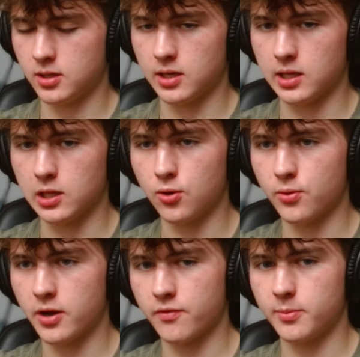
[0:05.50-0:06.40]
Hello
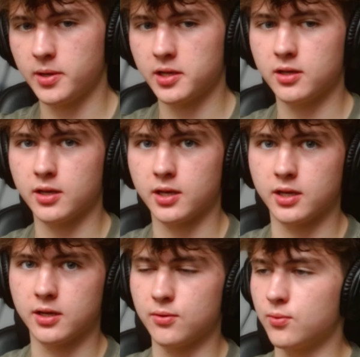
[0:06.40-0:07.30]
everybody,
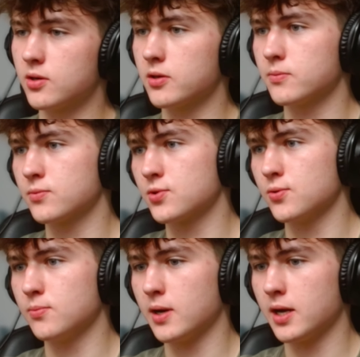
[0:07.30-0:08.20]
and welcome to
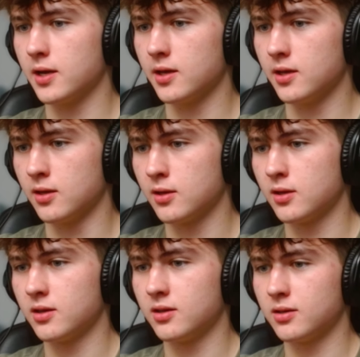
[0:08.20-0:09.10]
my
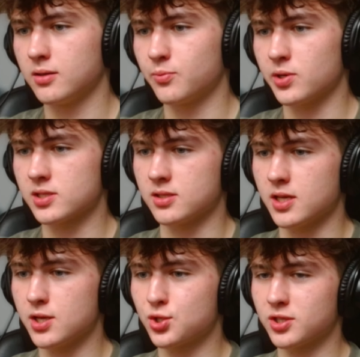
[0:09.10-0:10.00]

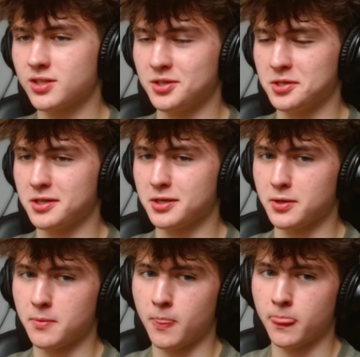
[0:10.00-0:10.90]
presentation
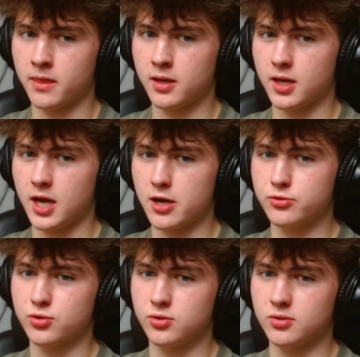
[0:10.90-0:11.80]
on how
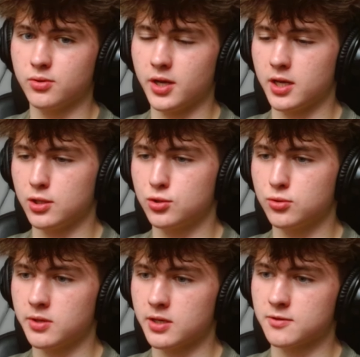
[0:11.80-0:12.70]
to do a
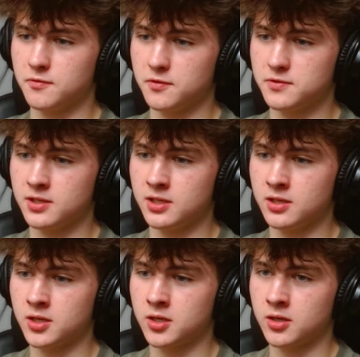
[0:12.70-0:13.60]

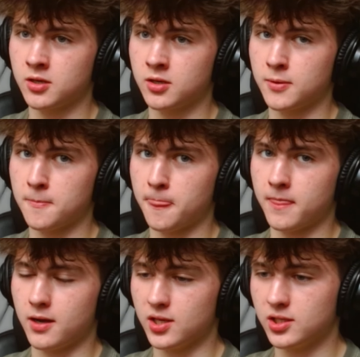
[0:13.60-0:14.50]
2015
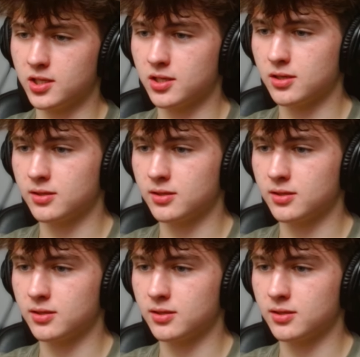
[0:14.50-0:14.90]
Honda